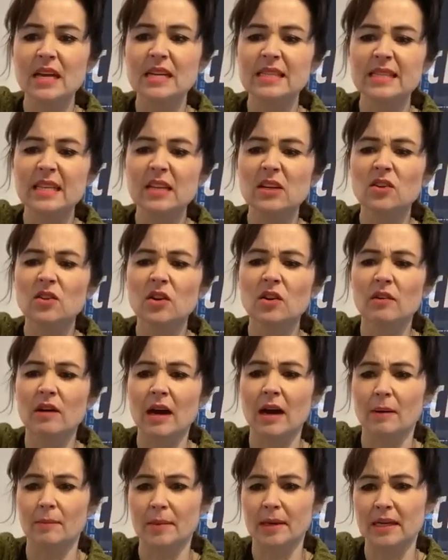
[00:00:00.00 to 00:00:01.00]
thin on the
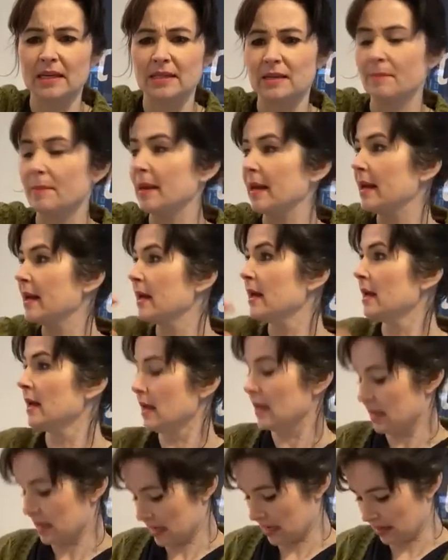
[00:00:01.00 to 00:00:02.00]
ground, but it's a bit
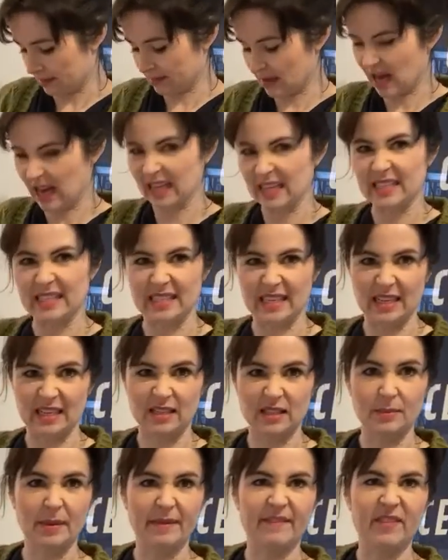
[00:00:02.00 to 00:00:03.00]
um, icy,
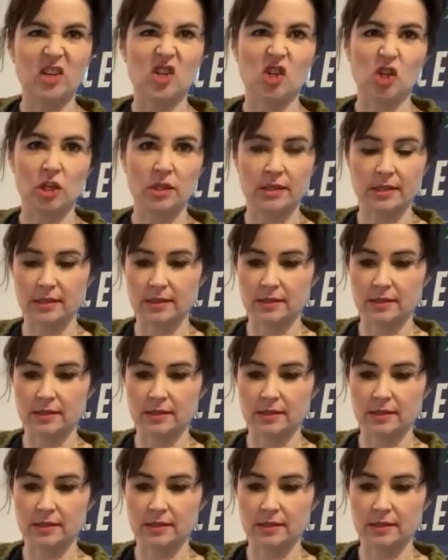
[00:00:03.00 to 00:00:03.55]
it's a bit vicious.